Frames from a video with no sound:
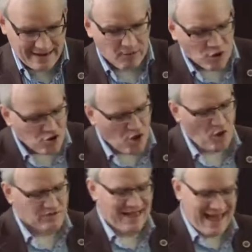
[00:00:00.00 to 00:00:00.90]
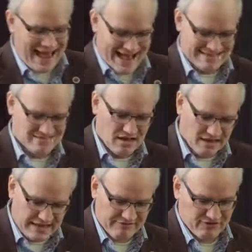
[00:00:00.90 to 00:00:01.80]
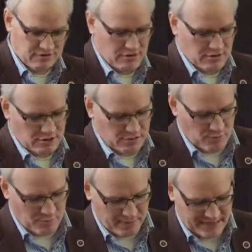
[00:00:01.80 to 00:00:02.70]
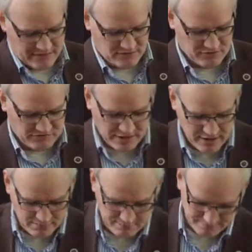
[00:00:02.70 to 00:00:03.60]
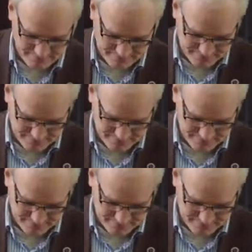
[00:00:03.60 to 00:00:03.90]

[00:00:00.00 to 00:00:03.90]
Now, God has given human beings freedom.